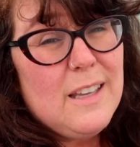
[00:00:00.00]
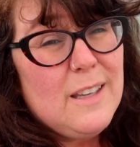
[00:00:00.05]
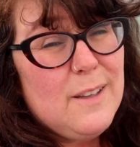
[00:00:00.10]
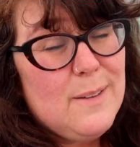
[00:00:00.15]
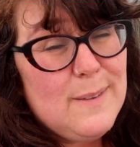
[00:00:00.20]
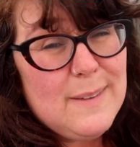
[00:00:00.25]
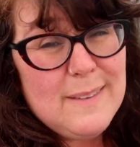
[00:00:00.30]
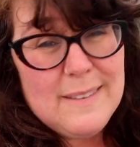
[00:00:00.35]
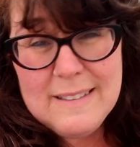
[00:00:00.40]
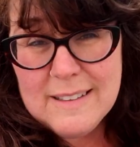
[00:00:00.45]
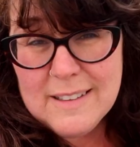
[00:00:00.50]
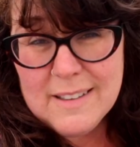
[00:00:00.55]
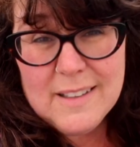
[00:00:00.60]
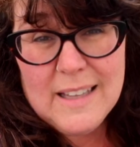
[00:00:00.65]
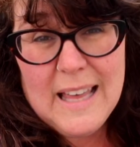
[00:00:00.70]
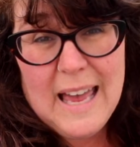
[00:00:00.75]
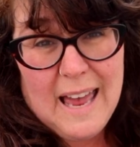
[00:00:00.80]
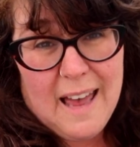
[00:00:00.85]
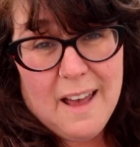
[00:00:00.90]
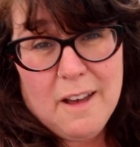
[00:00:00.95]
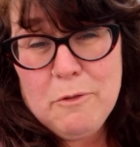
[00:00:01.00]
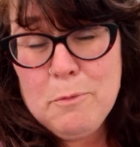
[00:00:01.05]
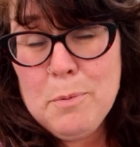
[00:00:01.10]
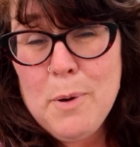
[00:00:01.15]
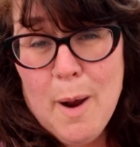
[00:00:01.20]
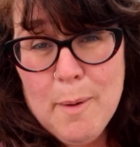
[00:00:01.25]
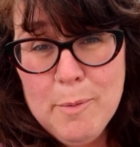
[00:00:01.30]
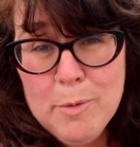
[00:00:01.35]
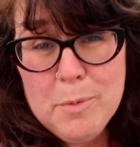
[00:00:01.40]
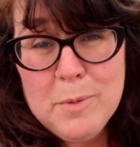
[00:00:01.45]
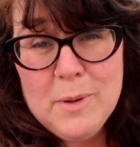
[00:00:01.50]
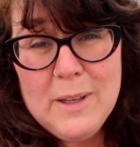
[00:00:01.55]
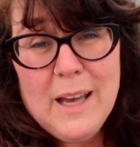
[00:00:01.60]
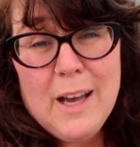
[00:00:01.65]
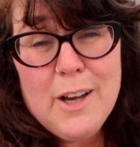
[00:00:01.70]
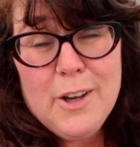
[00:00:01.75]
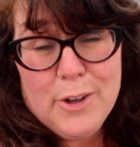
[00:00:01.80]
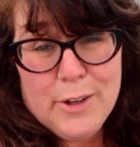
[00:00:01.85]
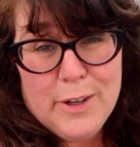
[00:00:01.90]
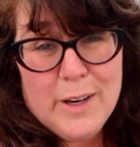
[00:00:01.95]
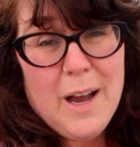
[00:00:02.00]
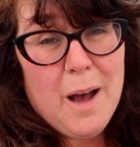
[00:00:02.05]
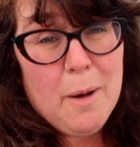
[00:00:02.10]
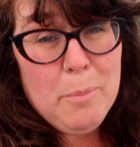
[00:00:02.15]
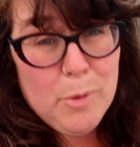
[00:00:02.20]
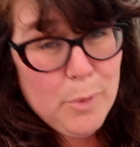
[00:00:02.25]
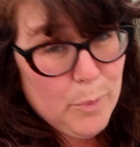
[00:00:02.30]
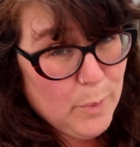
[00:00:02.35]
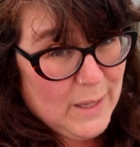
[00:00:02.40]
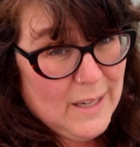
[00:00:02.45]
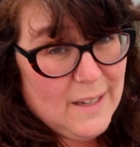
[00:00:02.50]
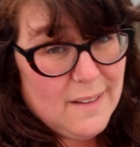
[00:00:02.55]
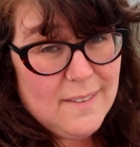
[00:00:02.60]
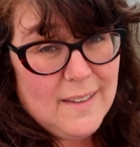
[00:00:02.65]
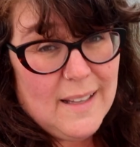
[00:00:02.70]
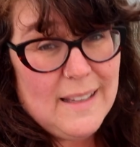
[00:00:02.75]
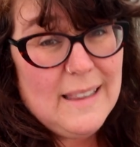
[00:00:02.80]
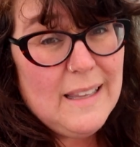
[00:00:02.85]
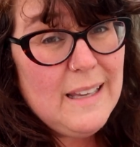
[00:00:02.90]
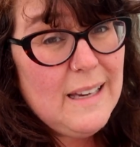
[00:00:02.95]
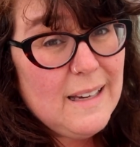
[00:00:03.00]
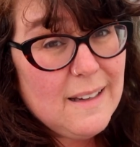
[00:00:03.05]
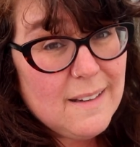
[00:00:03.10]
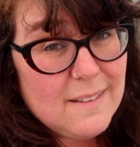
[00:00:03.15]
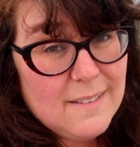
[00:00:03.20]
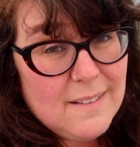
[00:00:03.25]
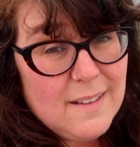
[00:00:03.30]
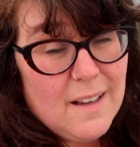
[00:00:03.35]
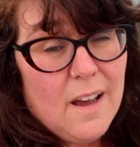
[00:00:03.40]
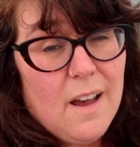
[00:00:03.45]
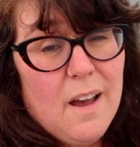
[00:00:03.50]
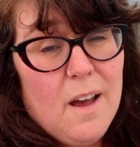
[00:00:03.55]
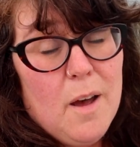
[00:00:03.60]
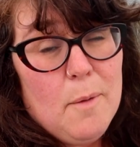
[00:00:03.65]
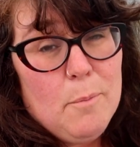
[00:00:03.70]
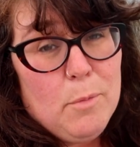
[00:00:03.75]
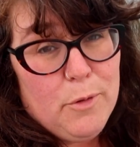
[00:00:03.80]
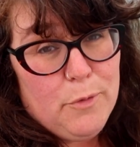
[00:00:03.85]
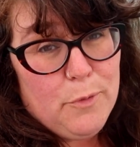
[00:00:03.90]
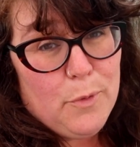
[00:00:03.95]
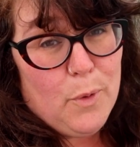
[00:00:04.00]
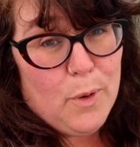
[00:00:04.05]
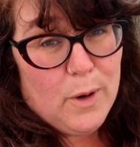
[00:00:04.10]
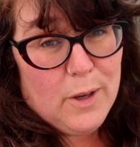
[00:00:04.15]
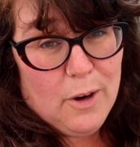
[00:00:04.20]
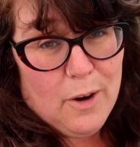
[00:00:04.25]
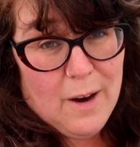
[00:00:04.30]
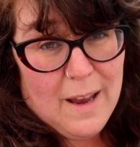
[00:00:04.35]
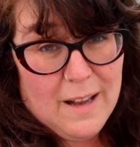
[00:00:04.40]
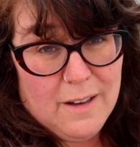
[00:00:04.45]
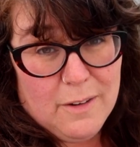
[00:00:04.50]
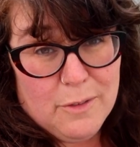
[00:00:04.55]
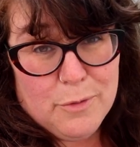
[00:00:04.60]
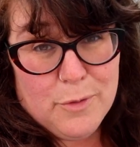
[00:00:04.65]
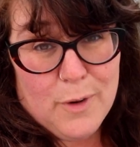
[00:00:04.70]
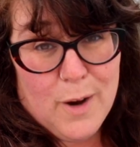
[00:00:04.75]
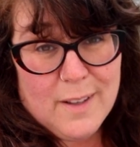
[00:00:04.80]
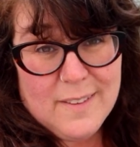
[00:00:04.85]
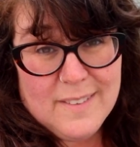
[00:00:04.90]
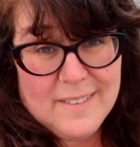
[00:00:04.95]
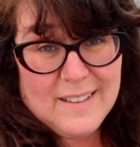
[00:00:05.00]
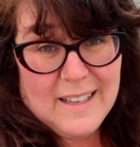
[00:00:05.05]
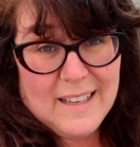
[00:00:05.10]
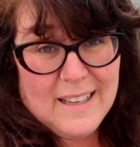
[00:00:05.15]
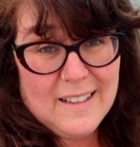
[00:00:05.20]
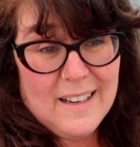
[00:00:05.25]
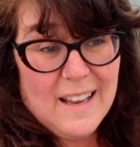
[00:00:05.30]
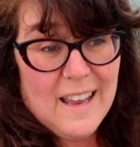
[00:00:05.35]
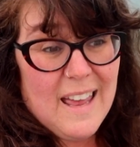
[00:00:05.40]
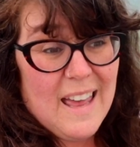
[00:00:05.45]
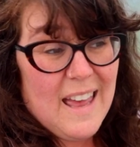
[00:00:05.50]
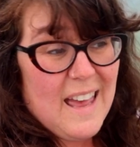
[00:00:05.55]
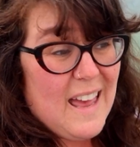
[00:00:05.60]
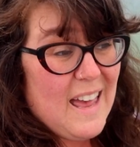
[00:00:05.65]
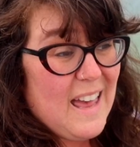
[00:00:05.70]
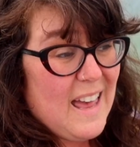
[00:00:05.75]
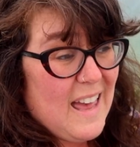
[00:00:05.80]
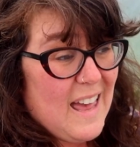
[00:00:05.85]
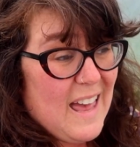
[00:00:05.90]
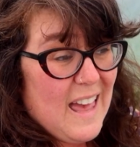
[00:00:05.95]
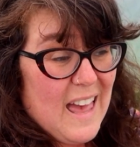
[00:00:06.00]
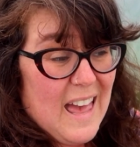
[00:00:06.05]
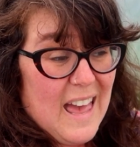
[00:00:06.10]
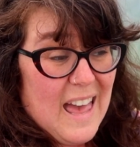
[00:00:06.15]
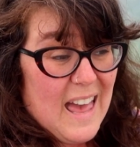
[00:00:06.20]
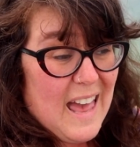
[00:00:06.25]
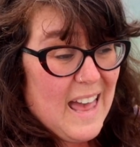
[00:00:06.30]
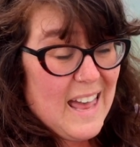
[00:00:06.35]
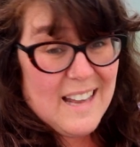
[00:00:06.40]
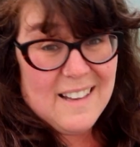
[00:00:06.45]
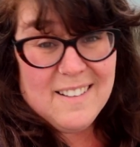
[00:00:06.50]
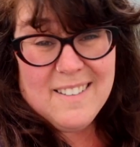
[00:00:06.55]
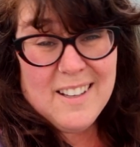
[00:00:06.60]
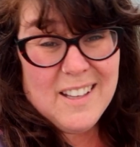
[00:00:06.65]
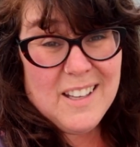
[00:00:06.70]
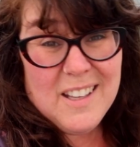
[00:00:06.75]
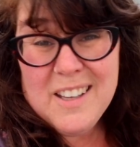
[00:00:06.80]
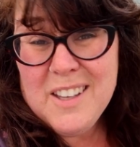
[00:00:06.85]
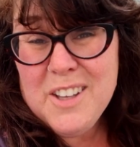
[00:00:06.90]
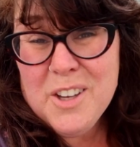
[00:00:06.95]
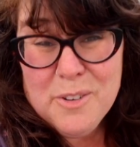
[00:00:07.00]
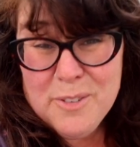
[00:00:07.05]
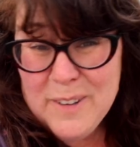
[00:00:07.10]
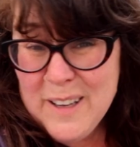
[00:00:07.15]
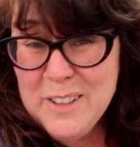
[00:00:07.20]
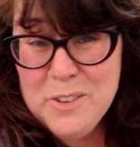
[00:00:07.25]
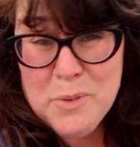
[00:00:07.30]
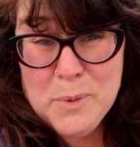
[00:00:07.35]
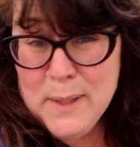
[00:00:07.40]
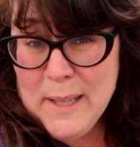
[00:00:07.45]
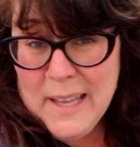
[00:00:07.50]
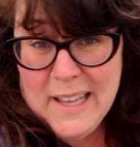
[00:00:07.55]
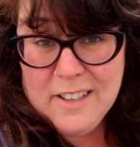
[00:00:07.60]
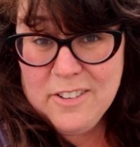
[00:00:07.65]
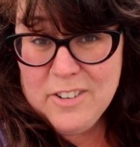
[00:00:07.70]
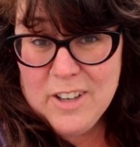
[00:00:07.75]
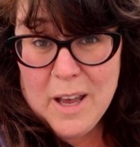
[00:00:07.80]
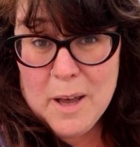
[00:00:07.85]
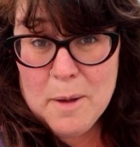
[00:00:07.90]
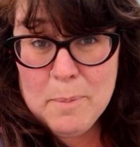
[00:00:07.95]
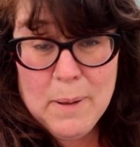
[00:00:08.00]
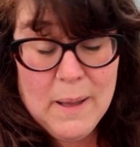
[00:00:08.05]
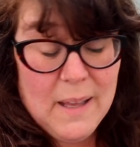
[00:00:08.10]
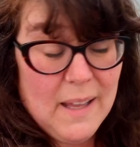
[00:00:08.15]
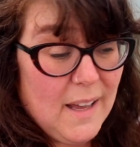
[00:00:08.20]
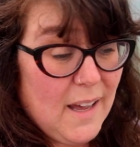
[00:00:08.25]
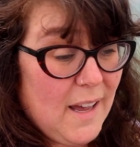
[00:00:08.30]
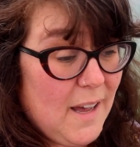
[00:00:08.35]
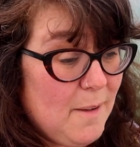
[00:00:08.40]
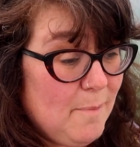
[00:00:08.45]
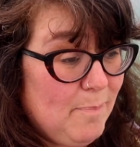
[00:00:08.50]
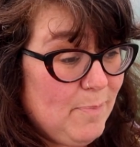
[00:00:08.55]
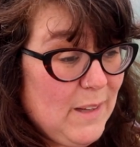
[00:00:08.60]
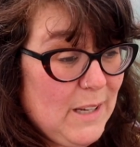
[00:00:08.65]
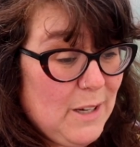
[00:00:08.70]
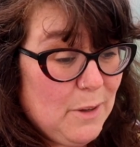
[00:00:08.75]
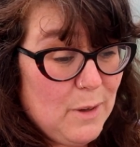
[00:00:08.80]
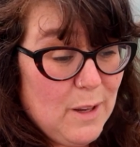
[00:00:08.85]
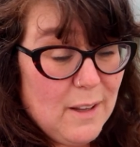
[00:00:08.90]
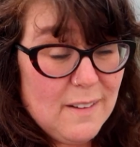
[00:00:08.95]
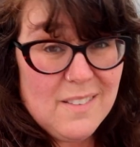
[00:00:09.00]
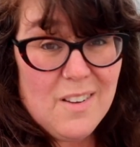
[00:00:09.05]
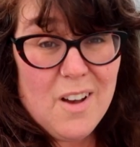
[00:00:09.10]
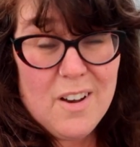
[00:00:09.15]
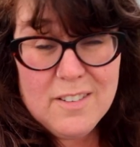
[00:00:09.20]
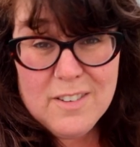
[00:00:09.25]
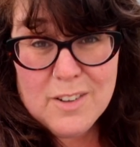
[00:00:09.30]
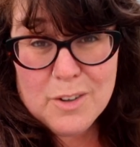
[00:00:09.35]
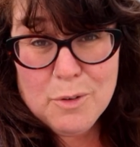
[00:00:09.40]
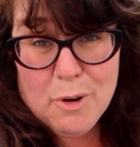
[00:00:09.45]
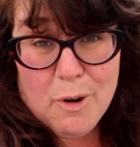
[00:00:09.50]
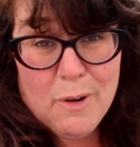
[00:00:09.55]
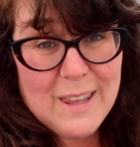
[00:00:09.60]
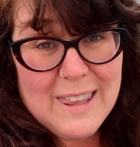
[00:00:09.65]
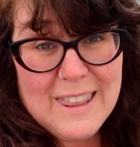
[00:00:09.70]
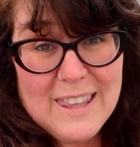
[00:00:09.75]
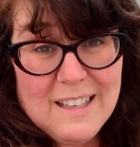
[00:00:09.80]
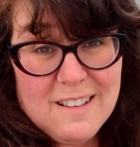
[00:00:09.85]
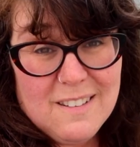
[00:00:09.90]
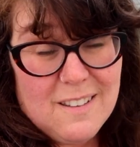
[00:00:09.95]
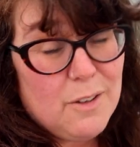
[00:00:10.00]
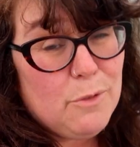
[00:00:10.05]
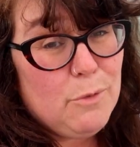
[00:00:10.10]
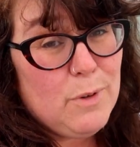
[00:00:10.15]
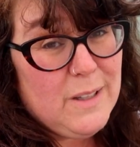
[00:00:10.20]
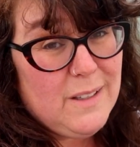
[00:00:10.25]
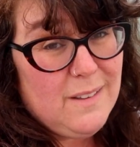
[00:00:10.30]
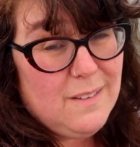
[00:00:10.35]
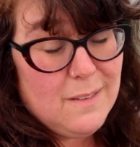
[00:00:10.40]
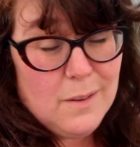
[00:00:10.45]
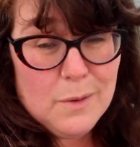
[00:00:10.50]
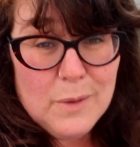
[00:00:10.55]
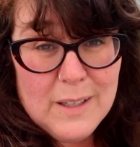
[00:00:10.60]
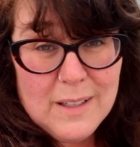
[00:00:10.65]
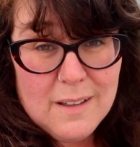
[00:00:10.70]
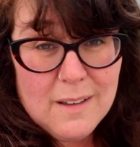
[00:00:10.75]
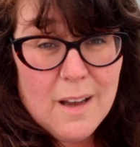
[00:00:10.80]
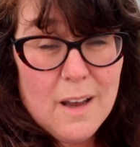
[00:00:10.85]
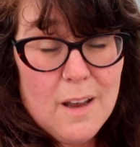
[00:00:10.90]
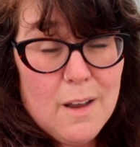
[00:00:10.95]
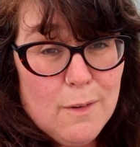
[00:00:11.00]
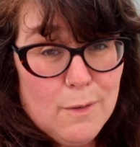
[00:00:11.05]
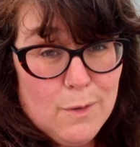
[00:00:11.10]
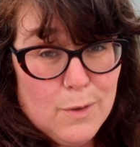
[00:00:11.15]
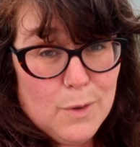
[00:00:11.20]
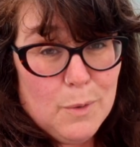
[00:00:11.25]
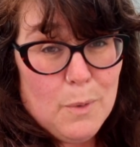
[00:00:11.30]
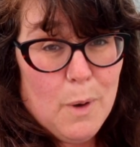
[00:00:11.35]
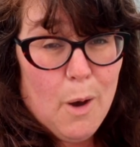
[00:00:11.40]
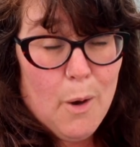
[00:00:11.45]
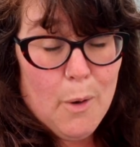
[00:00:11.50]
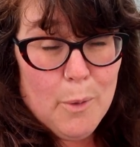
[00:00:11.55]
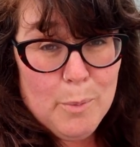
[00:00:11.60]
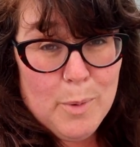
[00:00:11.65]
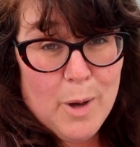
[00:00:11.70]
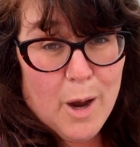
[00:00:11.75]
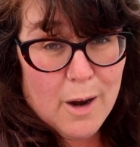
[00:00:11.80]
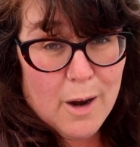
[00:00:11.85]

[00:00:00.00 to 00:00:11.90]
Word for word: you still have probably a good couple weeks at least before your end frost date and your veg will catch up. Um, you know, as long as you're growing things that are really suited to a home